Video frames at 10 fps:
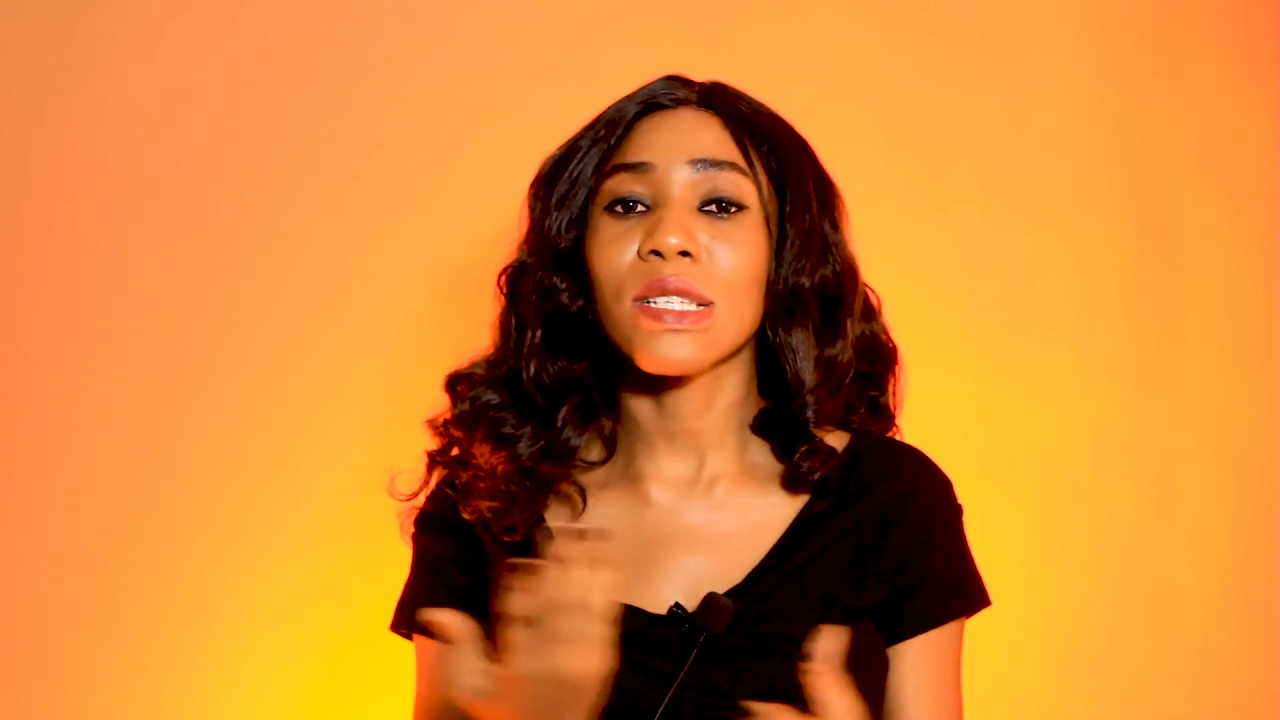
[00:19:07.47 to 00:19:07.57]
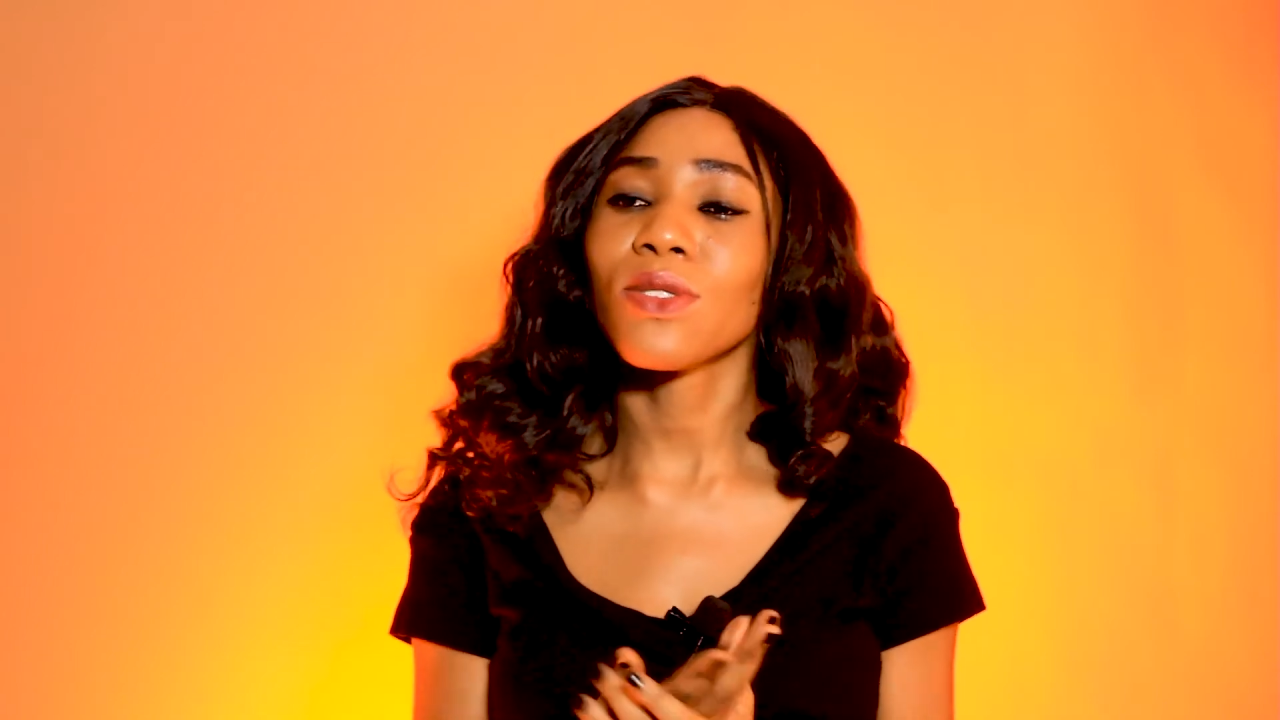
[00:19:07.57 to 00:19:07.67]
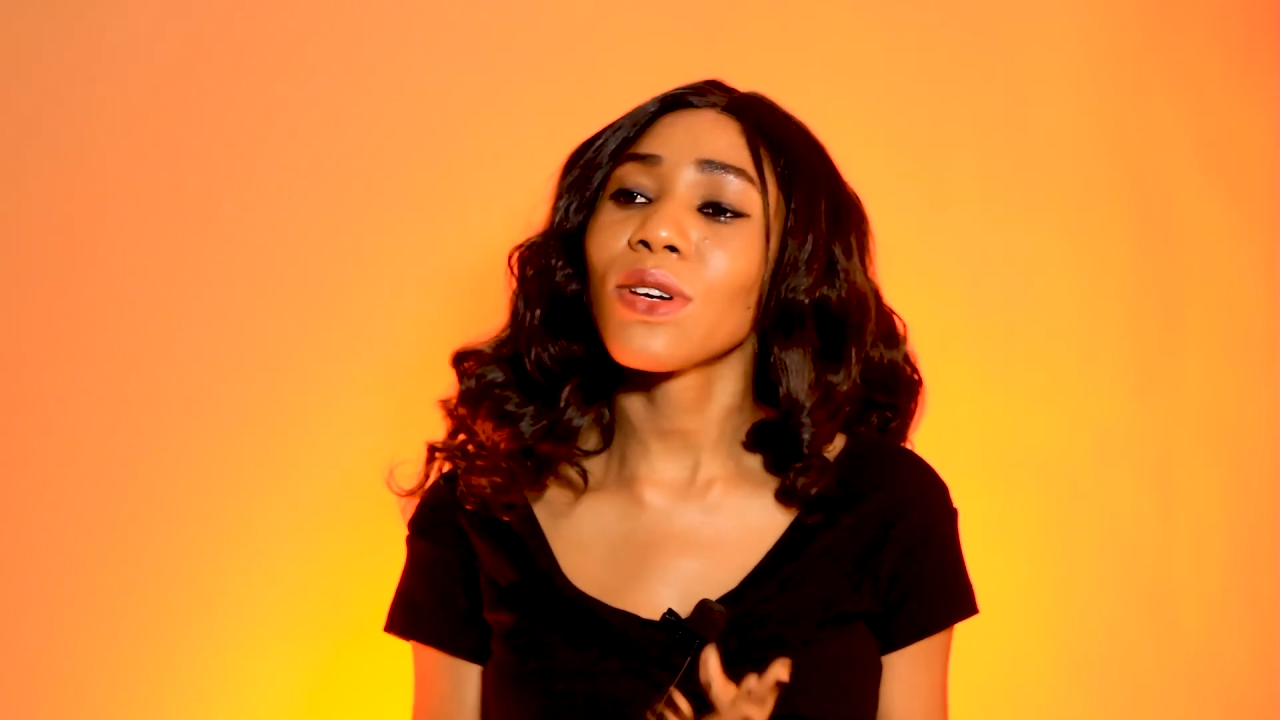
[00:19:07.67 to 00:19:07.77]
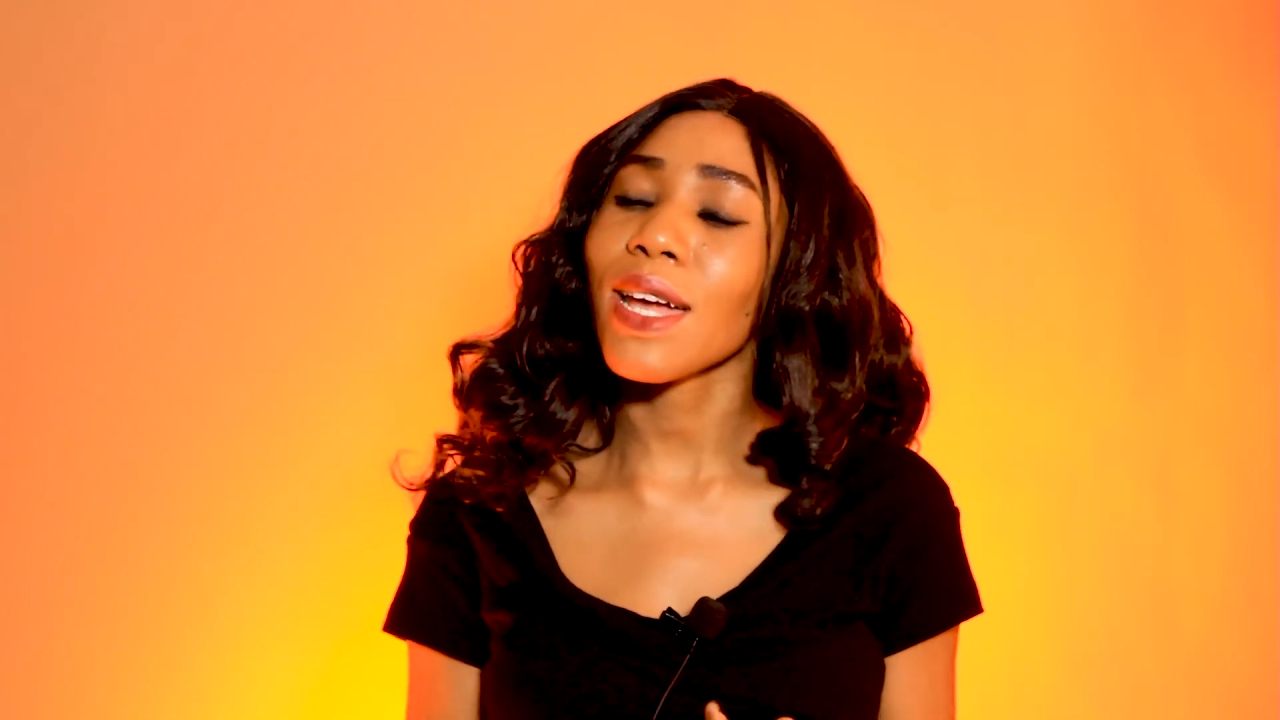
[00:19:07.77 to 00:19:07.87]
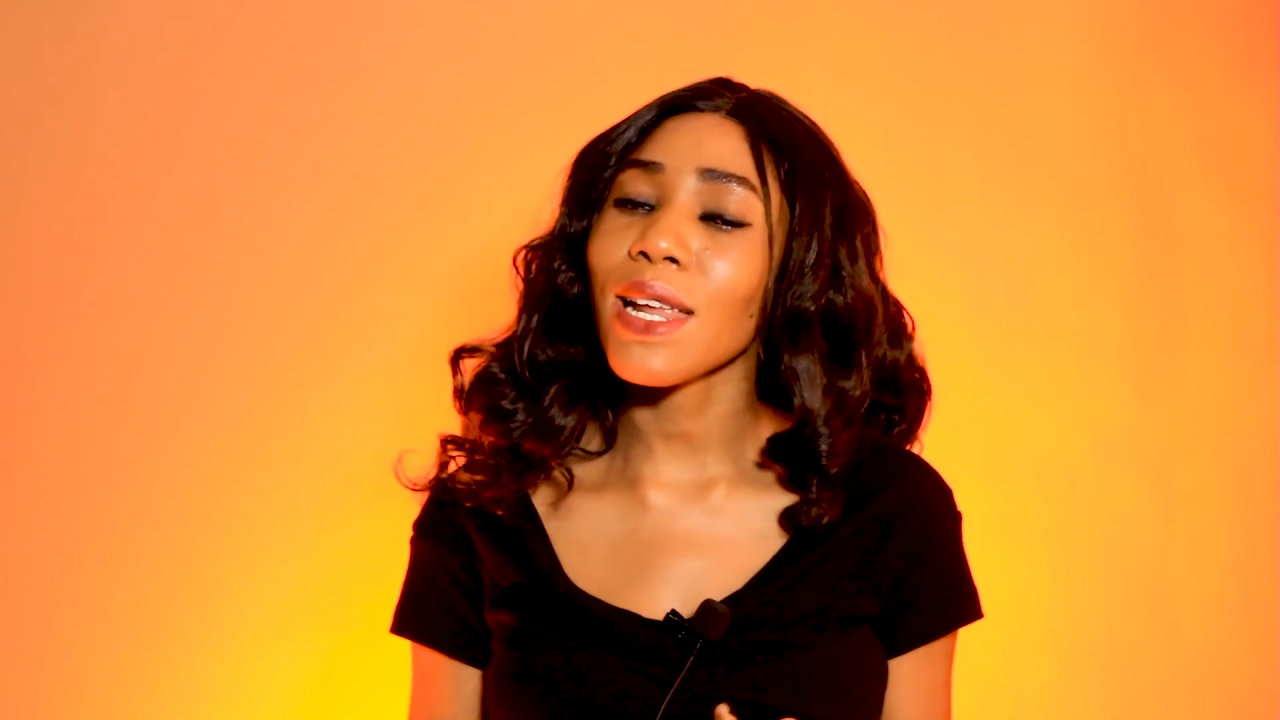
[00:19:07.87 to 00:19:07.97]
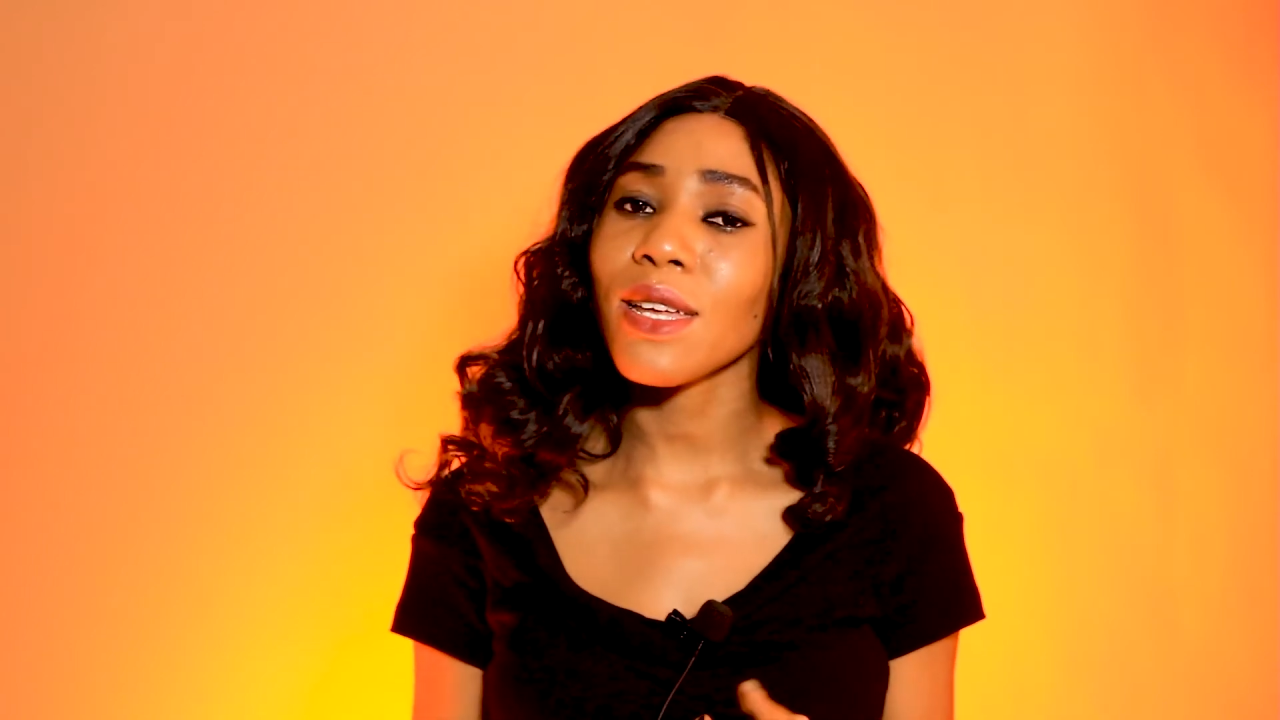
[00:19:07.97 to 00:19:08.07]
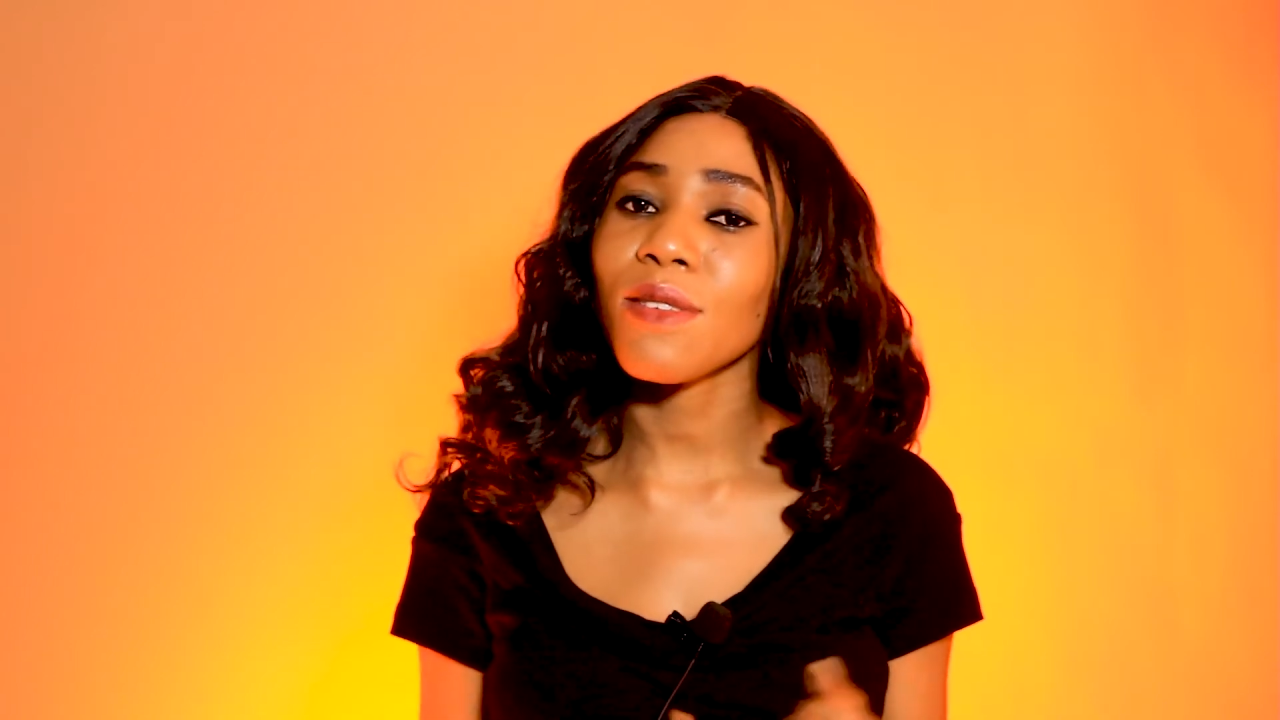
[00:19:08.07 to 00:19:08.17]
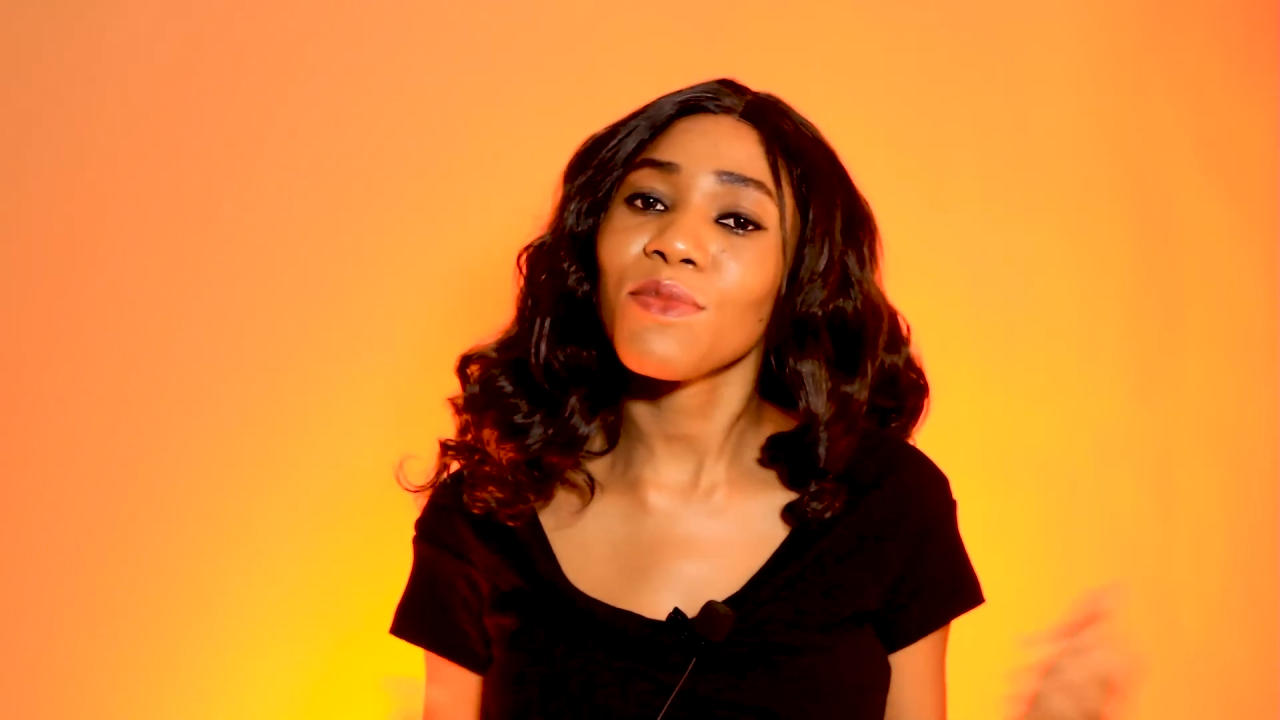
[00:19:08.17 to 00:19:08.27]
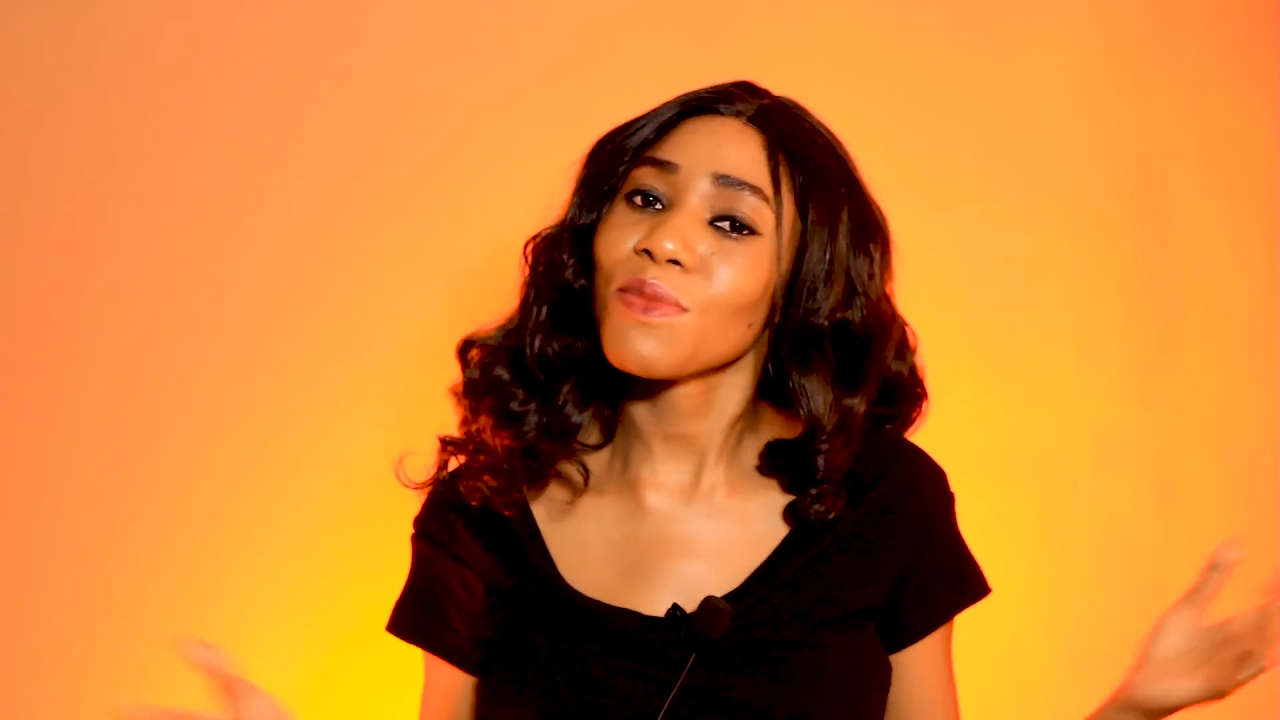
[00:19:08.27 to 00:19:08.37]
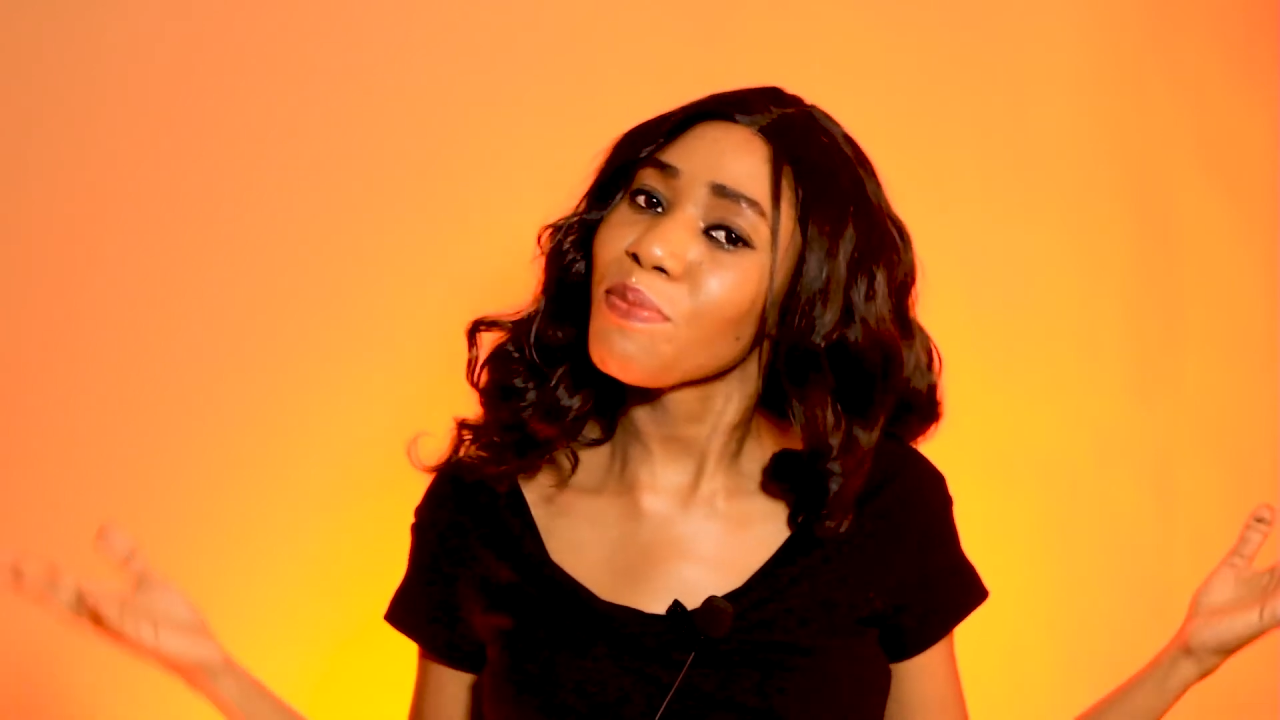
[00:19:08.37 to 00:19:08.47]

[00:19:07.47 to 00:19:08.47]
So kindly